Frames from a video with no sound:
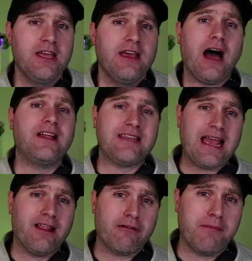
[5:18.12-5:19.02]
Uh,
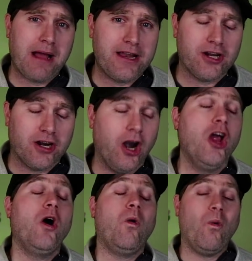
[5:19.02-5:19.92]
daily reminder,
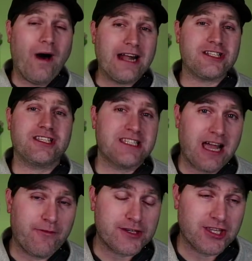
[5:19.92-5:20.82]
watch the
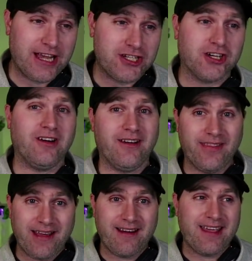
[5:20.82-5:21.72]
selfish ledger.
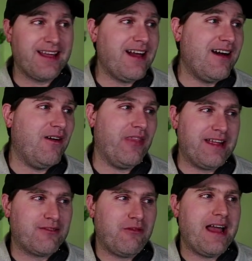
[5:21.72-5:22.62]
There there you go.
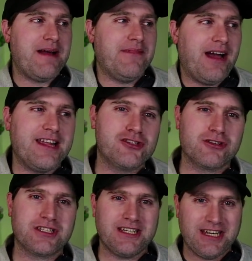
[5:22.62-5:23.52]
That's why I'm not
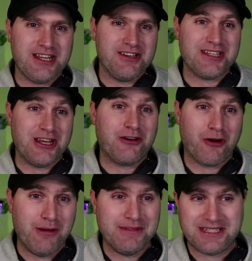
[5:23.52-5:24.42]
interested in using
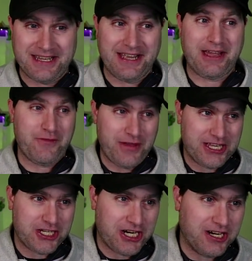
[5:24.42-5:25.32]
Chrome Sync
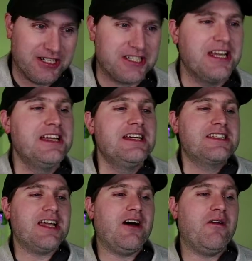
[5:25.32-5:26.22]
features.
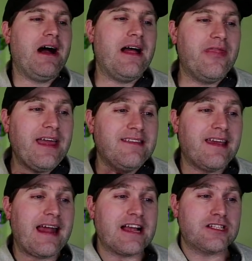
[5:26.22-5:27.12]
So uh, they
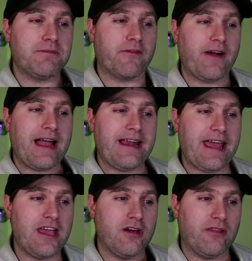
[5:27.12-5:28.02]
did actually provide
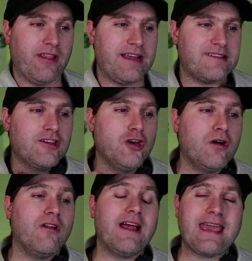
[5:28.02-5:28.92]
a good list.
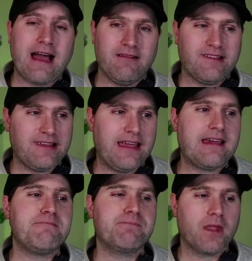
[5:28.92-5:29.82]
Google Account
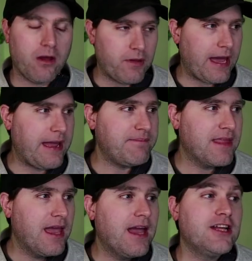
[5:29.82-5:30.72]
Sync, okay?
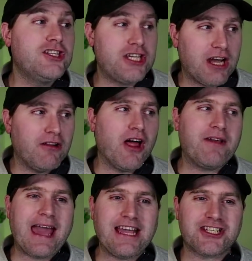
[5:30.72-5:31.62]

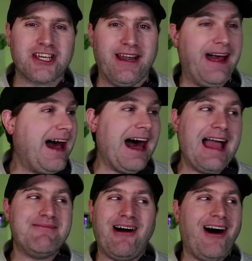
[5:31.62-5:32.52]
Geolocation.
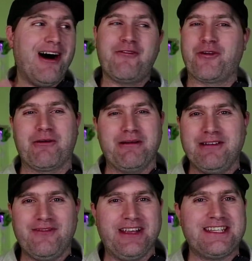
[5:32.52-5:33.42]
I'm all for
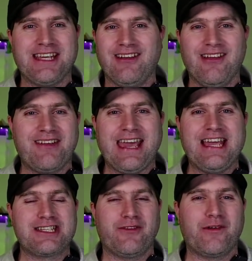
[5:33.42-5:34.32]
removing
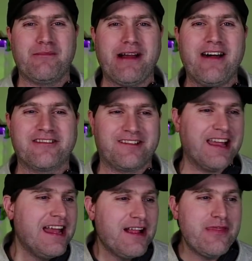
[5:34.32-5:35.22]
geolocation from
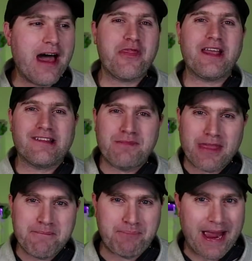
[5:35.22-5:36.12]
browsers. Nothing has
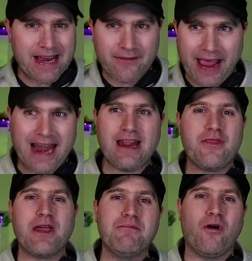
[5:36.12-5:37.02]
been the bane of
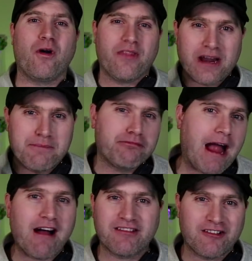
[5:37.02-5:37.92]
anything more than a
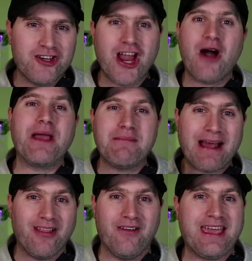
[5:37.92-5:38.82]
browser knowing
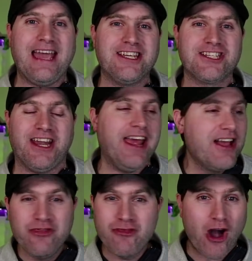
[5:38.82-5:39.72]
my location.
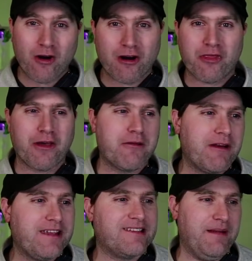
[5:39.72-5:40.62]
No earthly
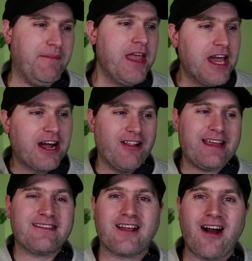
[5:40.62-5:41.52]
reason.
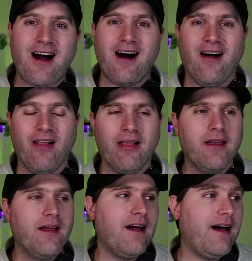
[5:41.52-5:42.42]
Click to call.
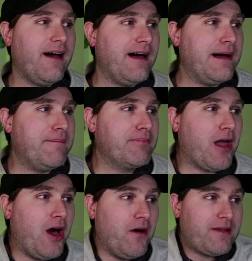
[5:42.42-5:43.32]
Um,
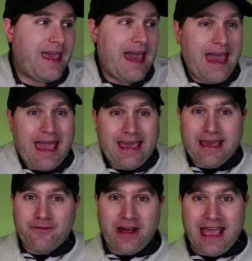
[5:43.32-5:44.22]
okay,
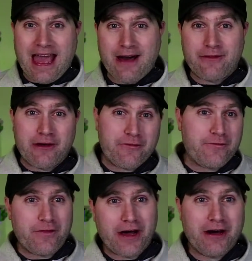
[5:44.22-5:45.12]
if I have a
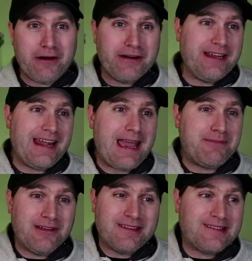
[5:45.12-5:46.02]
phone
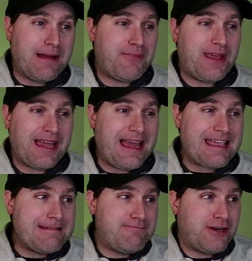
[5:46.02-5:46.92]
enabled something, I
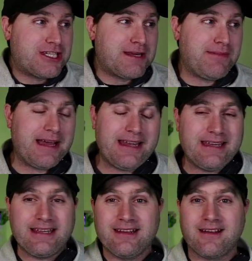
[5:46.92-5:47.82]
can push a
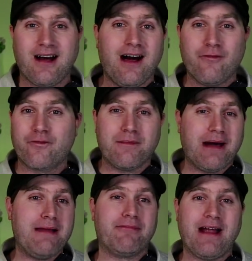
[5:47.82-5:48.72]
button and call from
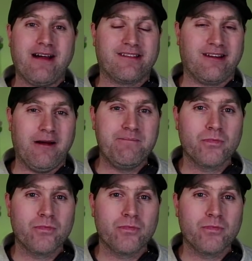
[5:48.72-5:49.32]
my browser.